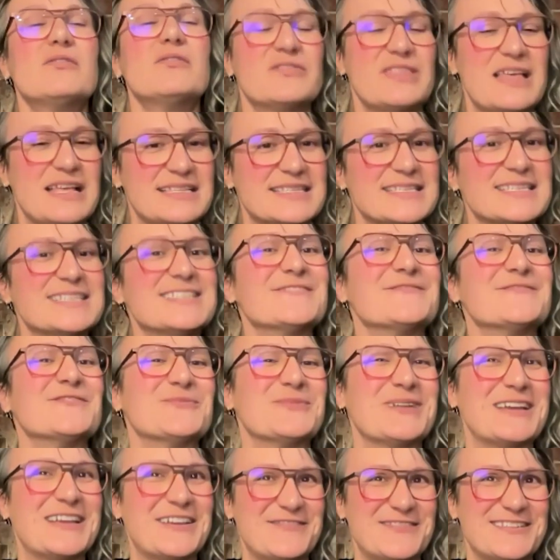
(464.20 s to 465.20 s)
that's a
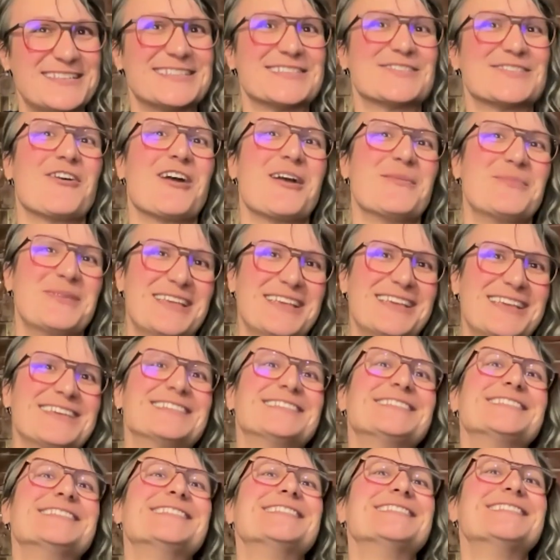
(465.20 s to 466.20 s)
different way of describing
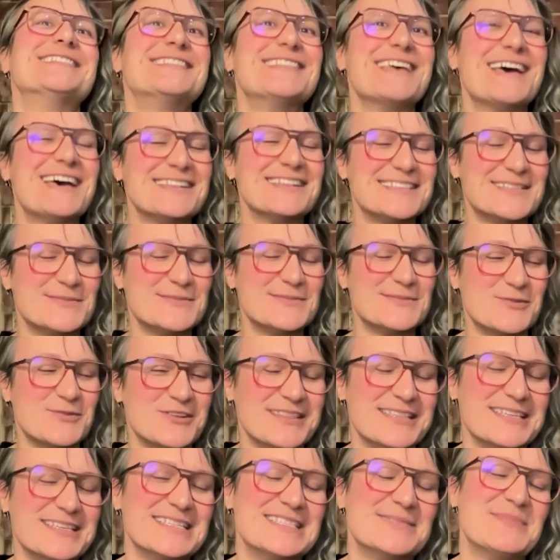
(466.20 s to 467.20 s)
it, and that's
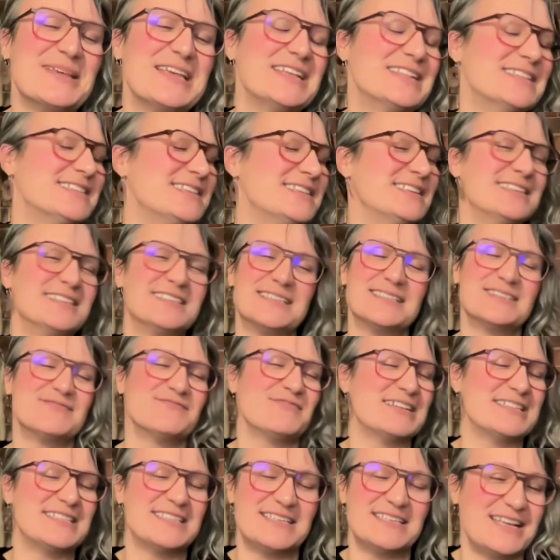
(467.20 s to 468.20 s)
what this means. And it just
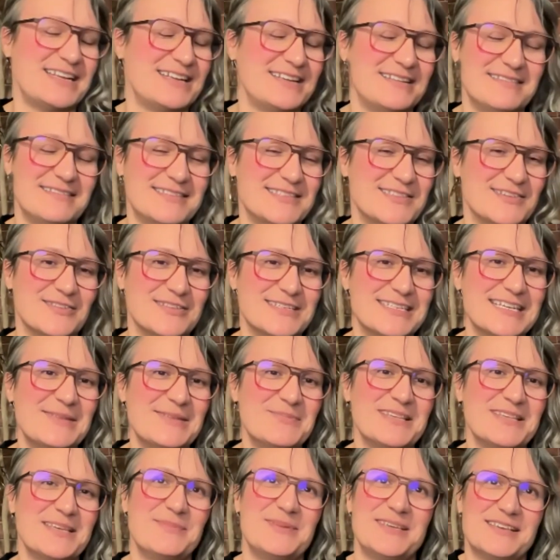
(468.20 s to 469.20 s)
resonated so
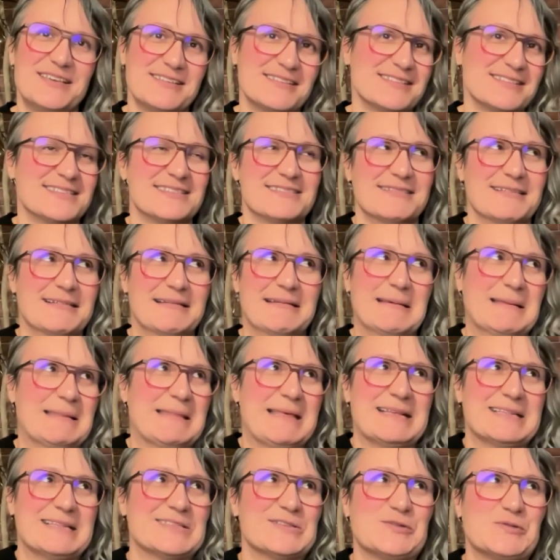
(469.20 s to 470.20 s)
deeply because
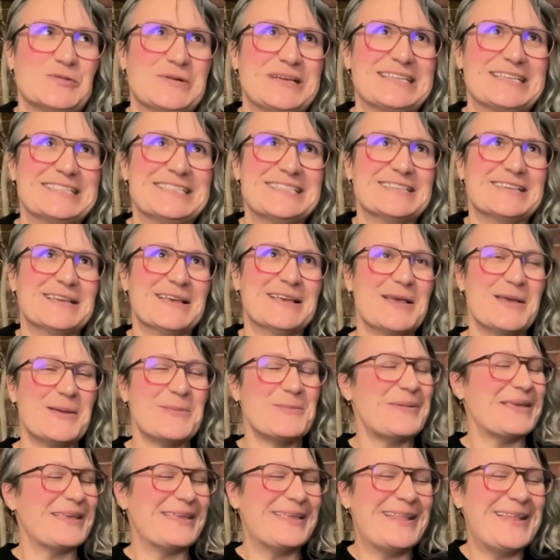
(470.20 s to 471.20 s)
that's always
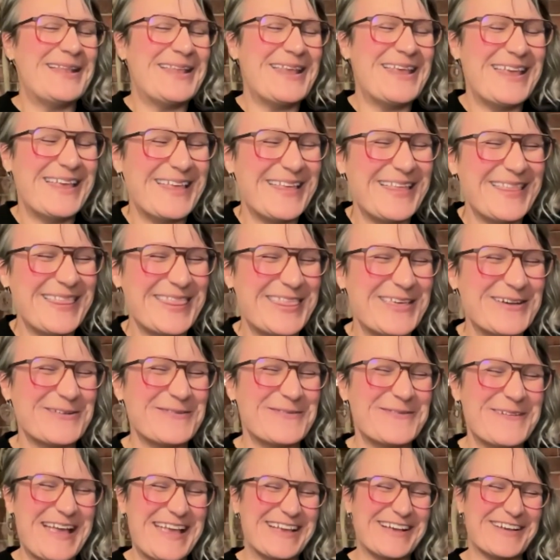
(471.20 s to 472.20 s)
been the
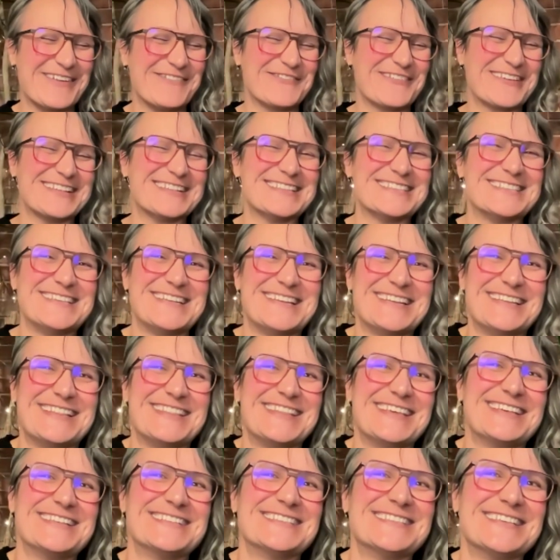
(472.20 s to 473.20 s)
way I've considered
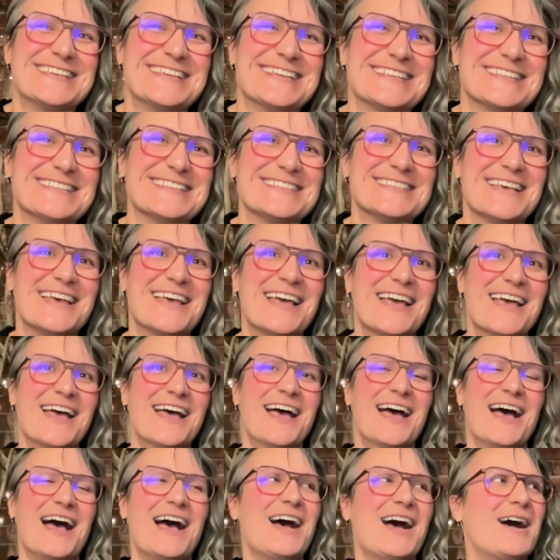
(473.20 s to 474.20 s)
these things.
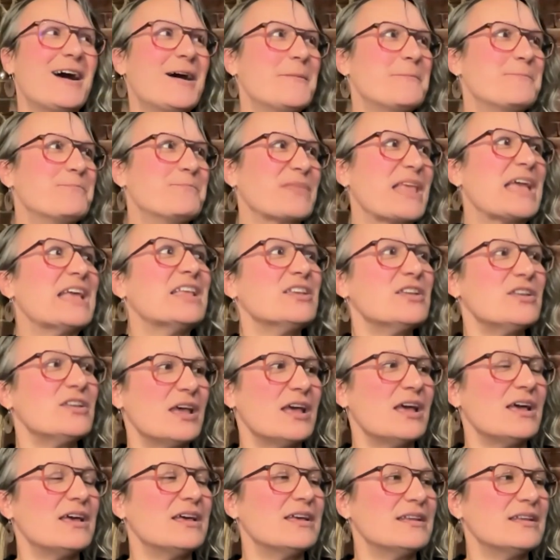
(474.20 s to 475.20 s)

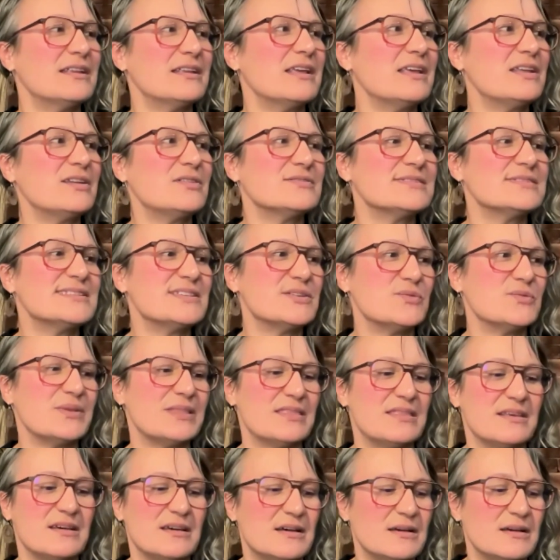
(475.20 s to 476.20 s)
And also with,